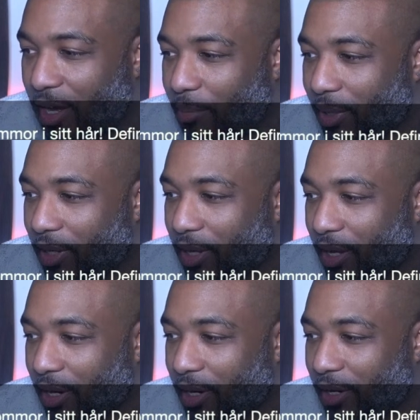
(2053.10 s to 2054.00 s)
I mean,
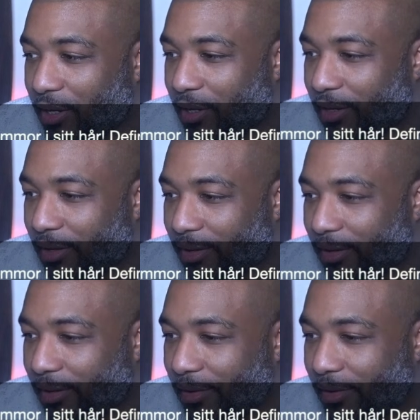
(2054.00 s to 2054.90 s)
can I...
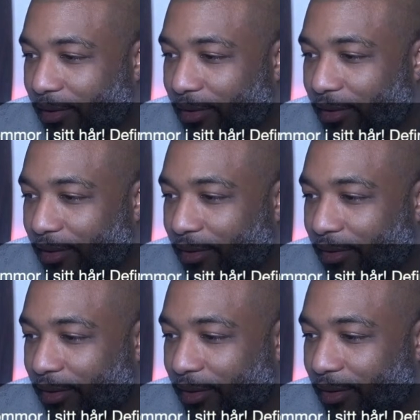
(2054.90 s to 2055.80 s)

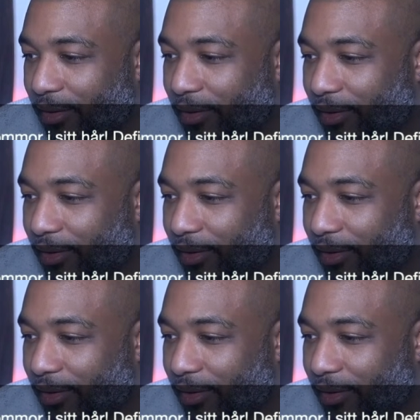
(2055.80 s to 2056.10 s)
Alright.